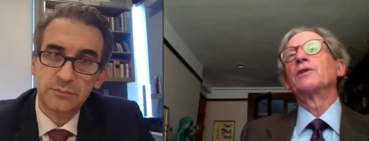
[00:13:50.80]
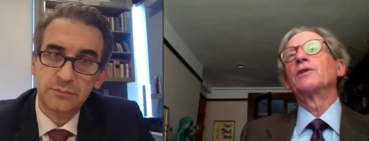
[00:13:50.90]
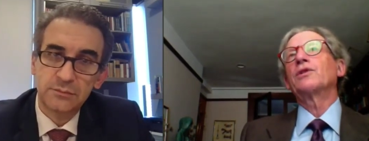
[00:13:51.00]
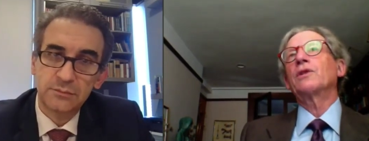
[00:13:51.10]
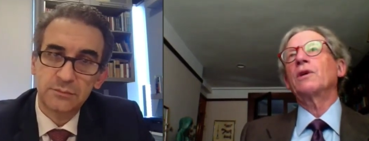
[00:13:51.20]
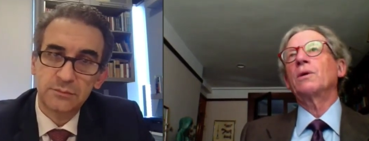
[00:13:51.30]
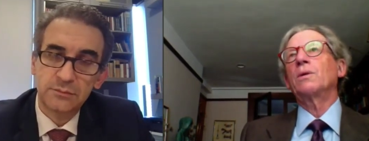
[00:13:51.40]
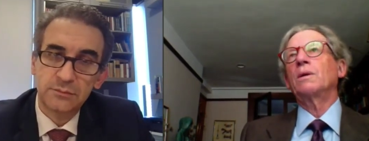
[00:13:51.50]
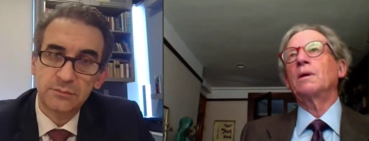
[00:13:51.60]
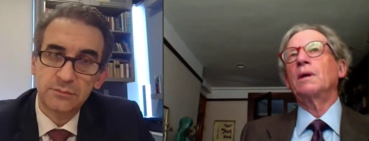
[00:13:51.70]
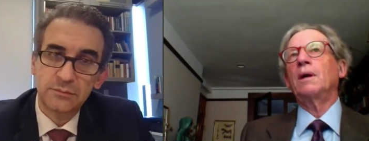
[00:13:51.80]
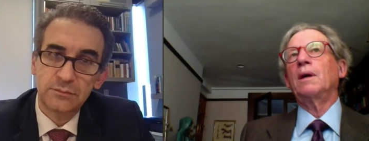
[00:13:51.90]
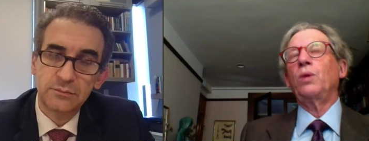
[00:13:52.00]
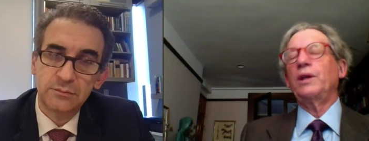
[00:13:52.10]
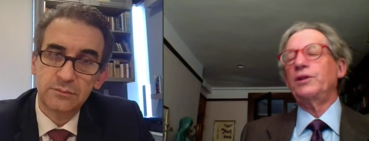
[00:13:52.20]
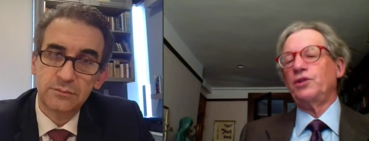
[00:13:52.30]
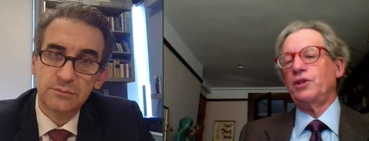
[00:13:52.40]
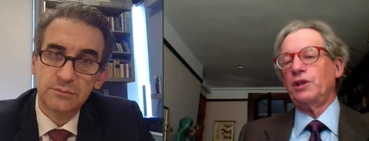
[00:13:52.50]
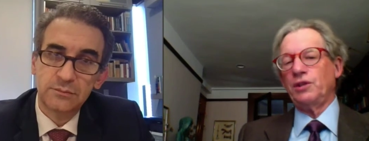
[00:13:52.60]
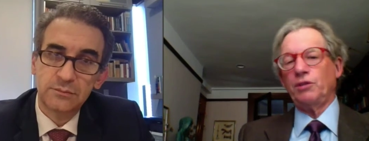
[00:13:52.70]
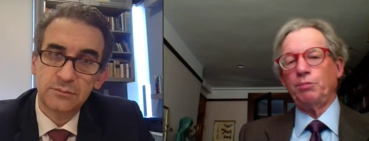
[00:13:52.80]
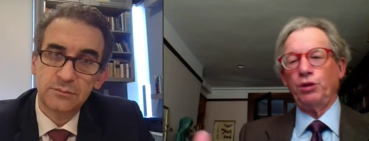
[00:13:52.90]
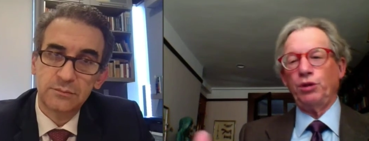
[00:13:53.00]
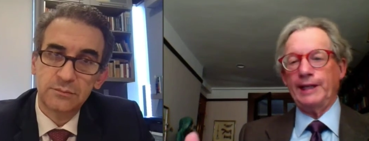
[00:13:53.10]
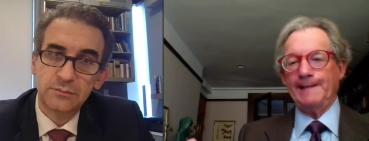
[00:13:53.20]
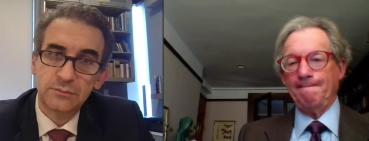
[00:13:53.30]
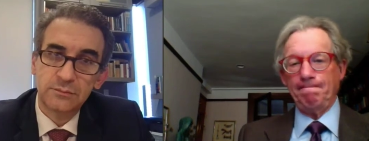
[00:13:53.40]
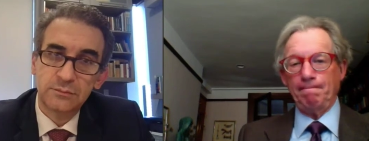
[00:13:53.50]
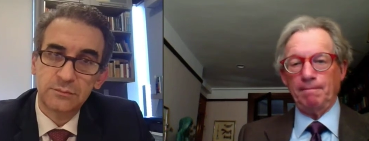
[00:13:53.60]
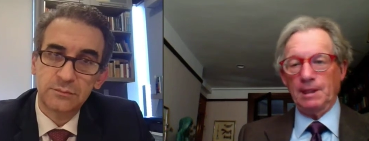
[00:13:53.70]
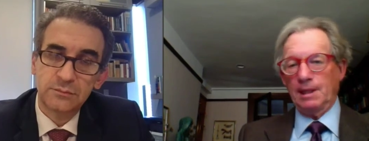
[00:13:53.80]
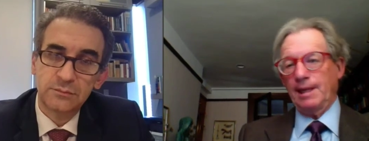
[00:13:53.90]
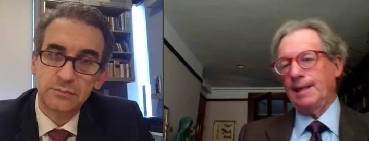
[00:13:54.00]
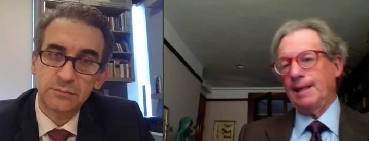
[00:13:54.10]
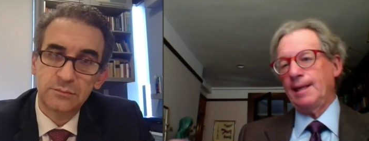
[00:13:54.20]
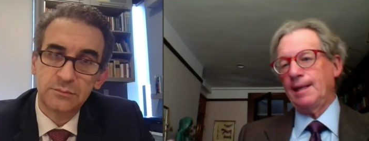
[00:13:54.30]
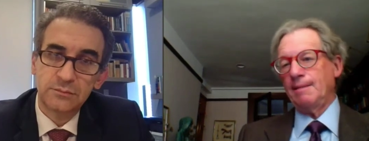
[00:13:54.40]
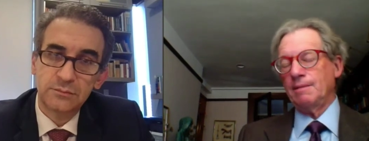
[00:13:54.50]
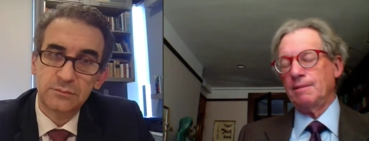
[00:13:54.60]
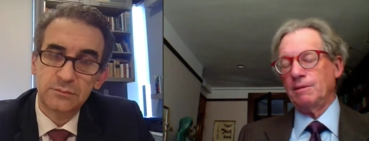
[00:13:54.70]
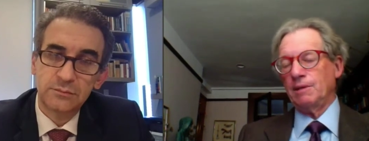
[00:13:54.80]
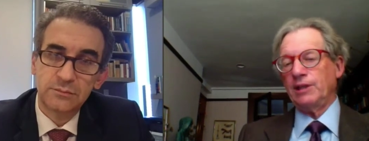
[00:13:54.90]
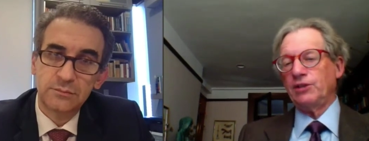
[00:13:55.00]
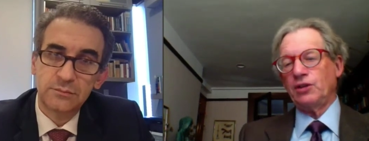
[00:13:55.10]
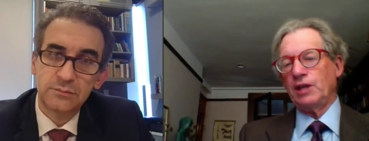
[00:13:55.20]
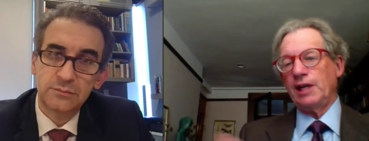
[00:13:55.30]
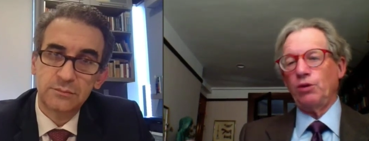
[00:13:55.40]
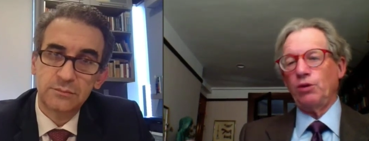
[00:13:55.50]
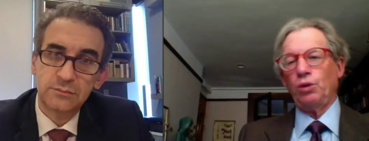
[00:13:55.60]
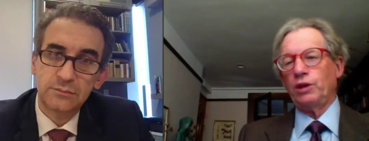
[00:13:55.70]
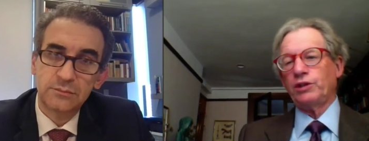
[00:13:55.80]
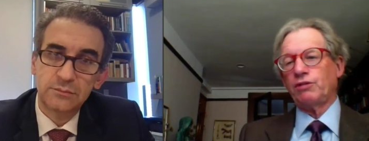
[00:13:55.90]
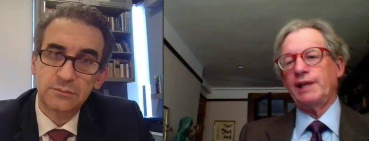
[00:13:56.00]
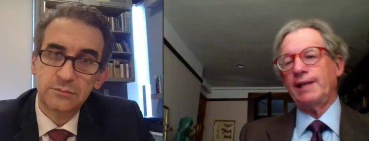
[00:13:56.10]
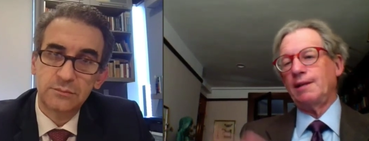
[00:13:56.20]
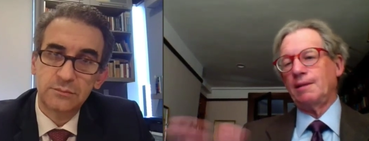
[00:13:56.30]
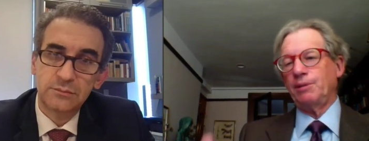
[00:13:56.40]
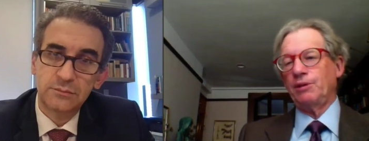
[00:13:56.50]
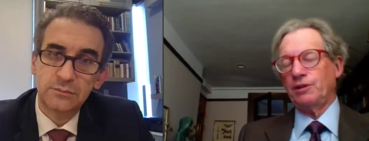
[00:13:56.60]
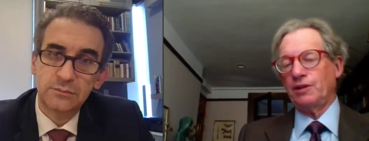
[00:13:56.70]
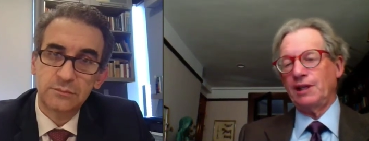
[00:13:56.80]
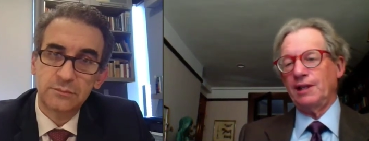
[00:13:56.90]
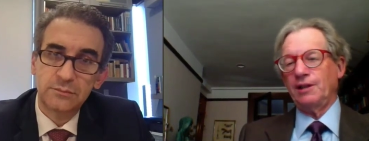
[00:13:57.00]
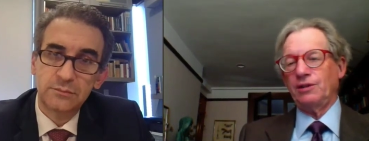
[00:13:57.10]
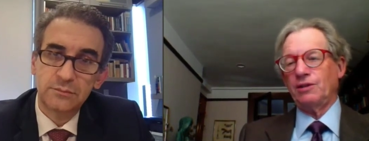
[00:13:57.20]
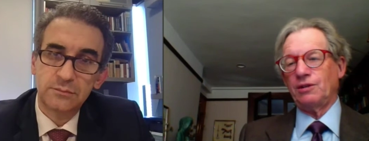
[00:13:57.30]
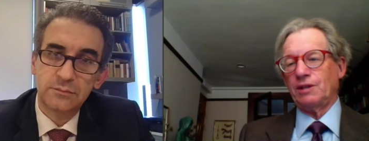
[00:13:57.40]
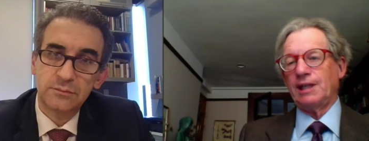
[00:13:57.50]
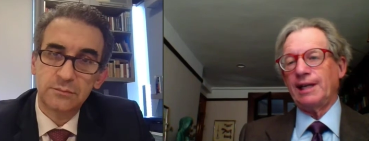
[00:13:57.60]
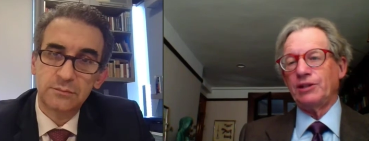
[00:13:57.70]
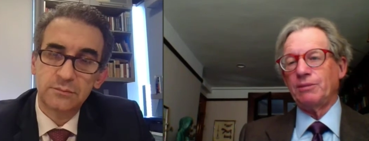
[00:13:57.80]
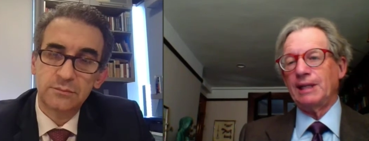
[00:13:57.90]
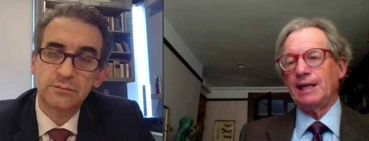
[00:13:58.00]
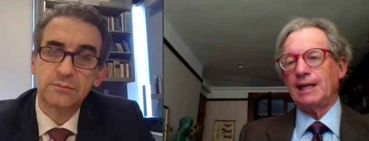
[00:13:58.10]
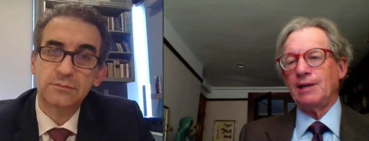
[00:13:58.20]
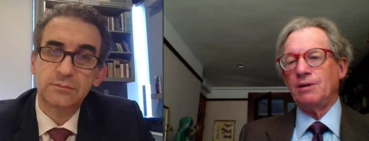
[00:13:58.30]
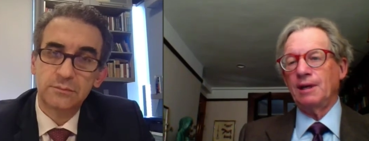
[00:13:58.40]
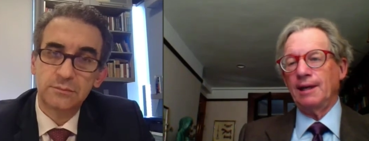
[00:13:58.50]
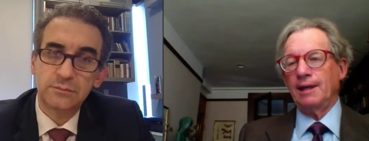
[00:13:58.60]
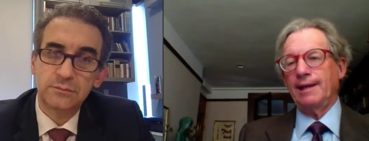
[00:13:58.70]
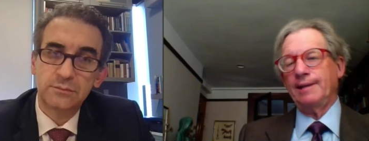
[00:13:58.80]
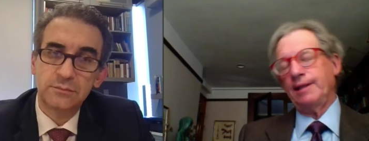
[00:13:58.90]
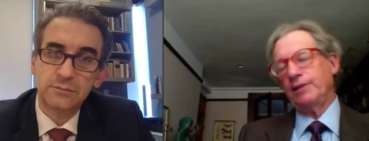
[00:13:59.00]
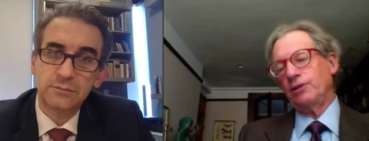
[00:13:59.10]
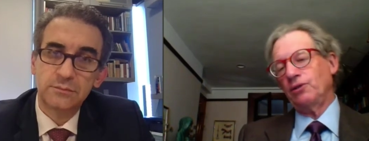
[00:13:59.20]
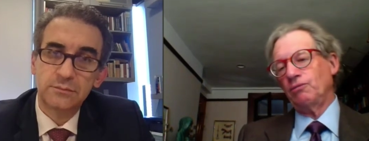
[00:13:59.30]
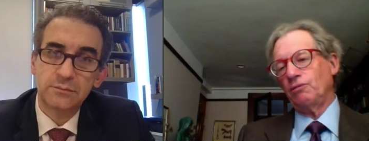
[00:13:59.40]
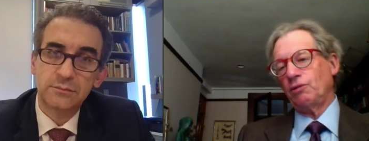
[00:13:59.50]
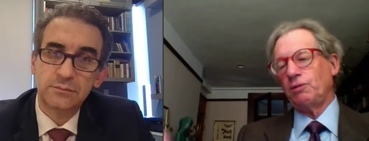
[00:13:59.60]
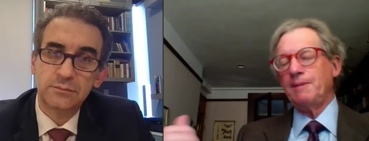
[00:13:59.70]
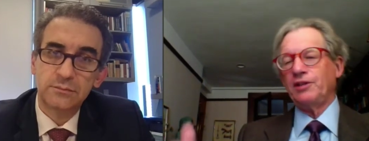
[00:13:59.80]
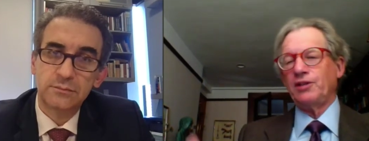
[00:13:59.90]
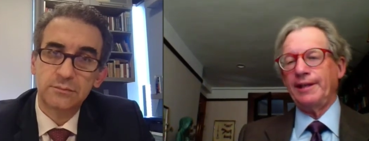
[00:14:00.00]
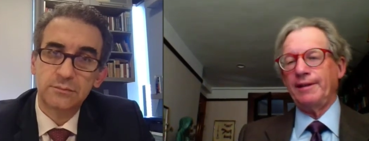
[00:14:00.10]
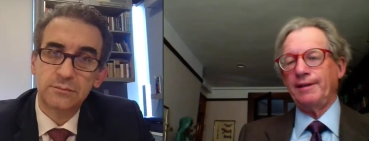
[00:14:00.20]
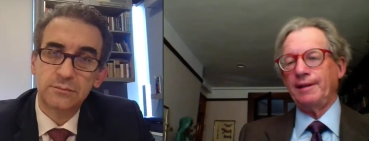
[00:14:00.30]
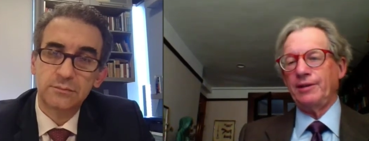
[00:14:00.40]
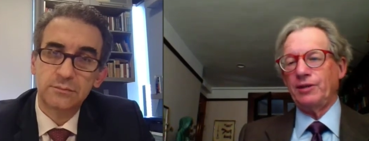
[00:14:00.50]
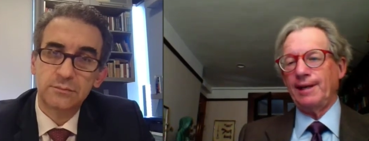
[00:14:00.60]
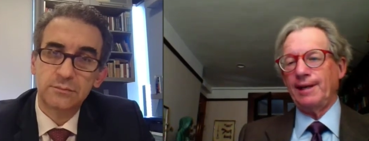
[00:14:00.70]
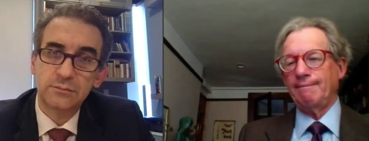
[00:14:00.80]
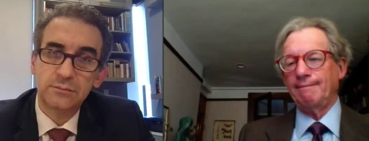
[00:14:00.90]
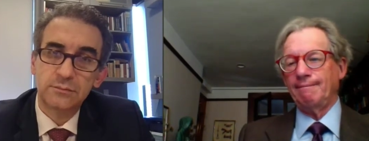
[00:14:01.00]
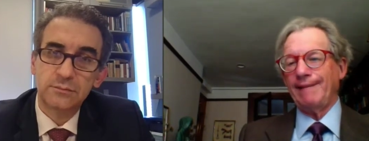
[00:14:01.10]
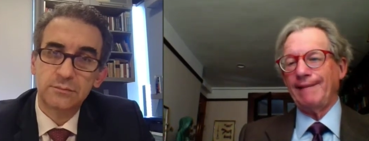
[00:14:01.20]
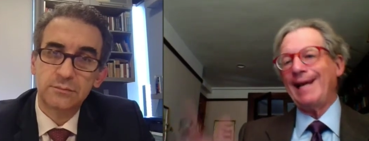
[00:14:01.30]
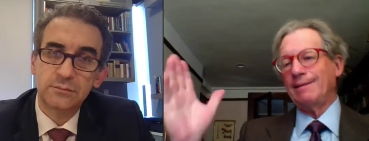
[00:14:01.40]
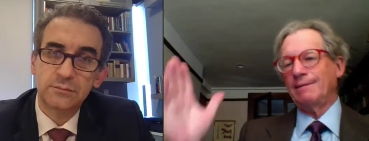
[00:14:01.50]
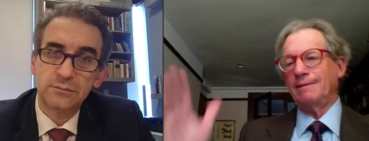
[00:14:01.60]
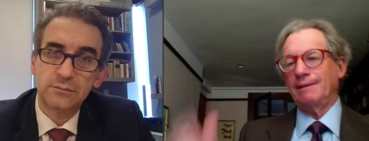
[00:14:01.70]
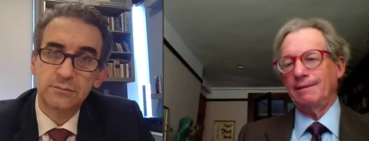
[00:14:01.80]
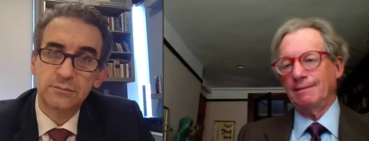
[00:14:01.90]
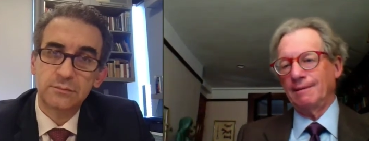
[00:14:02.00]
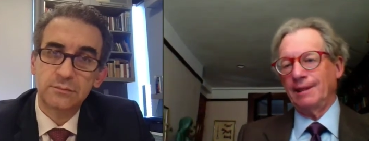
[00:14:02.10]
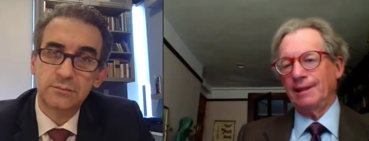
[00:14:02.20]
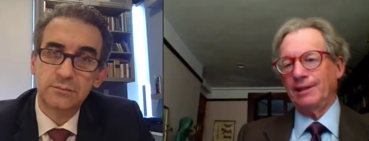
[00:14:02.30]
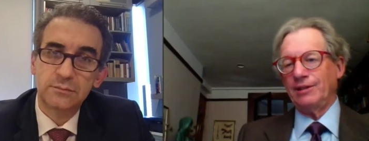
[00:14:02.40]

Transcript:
Speaker 1: So uh, once this is put in, and let's say it works great. The person say this is the cat's meow, and then three months later they say, "Ah, it's